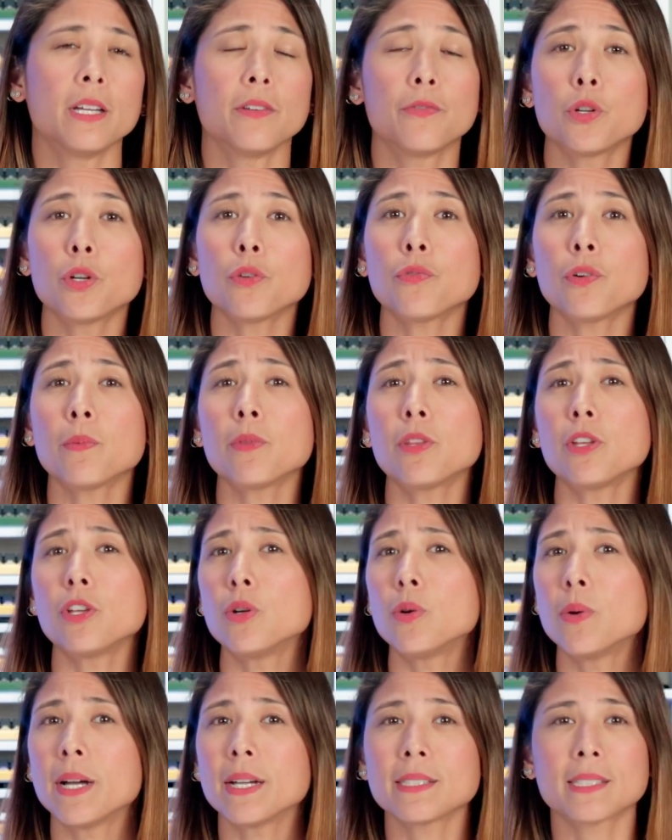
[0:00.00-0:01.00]
If you're from the
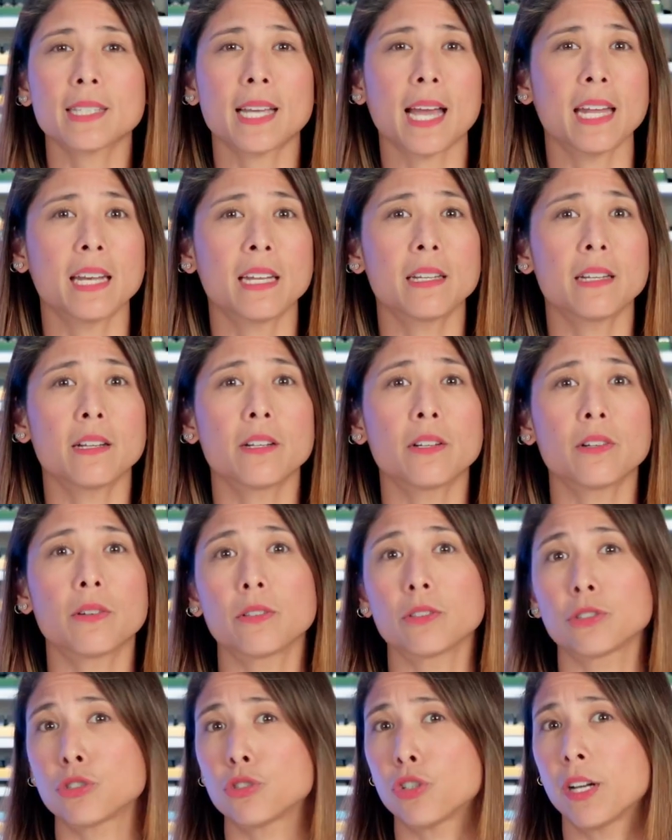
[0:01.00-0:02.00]
US, Canada,
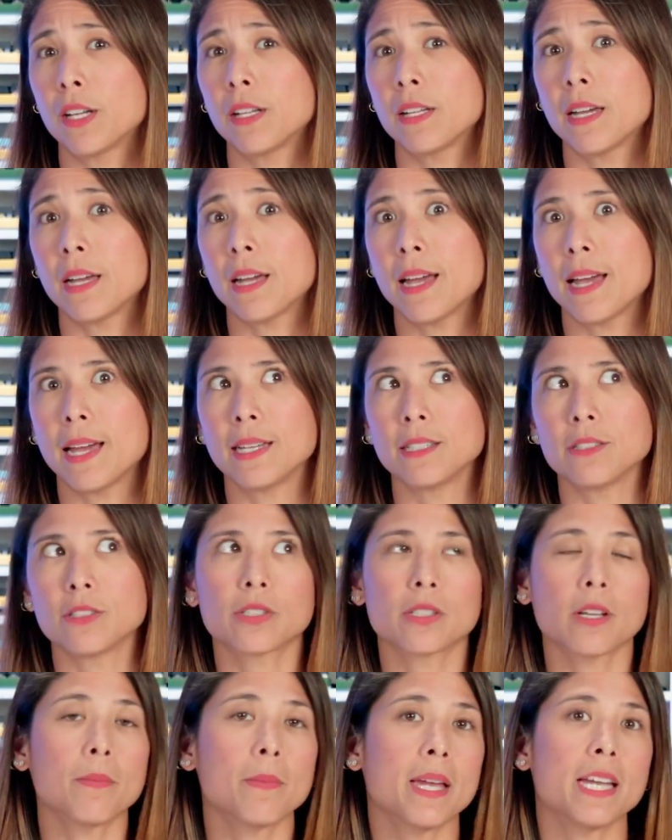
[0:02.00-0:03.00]
Australia, and
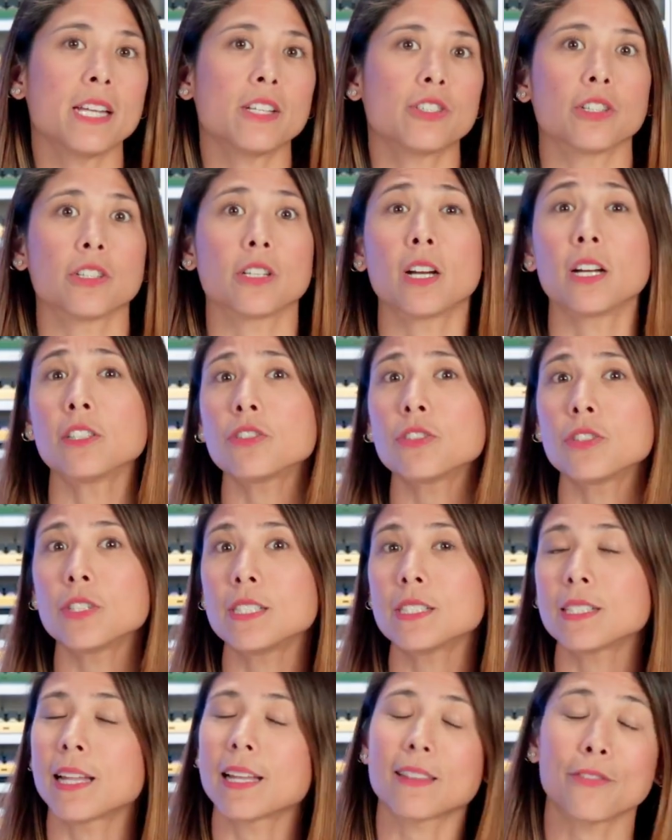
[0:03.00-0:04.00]
some Asian
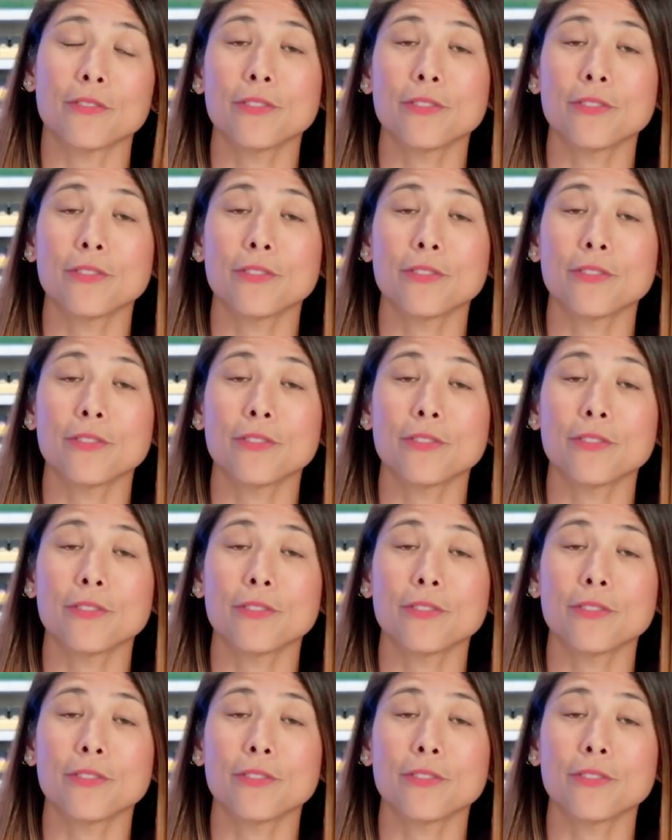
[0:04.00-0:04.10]
countries like the